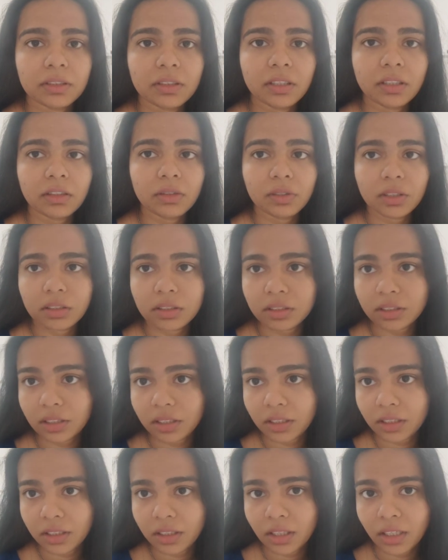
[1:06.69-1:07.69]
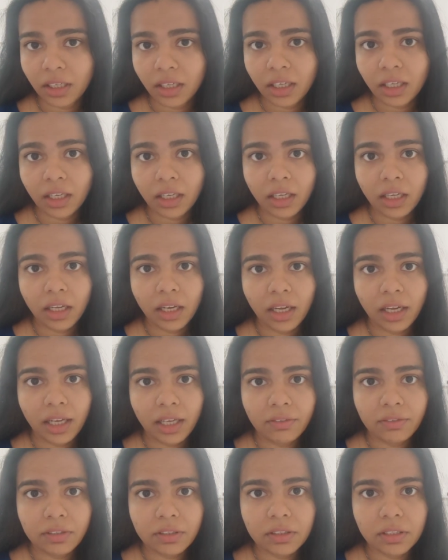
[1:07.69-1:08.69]
Like you can see, I
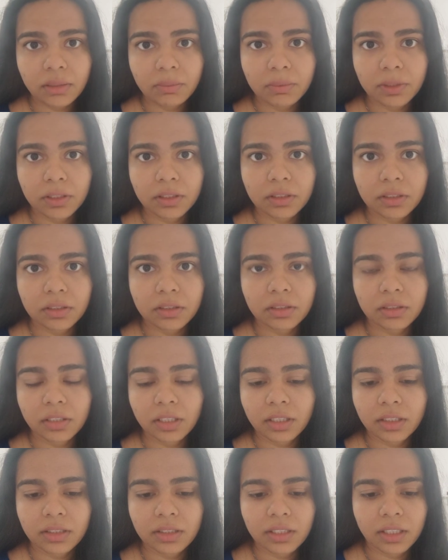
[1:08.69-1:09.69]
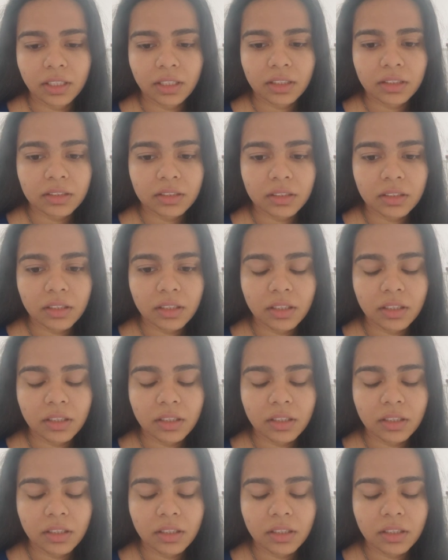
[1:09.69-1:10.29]
haven't slept in like days.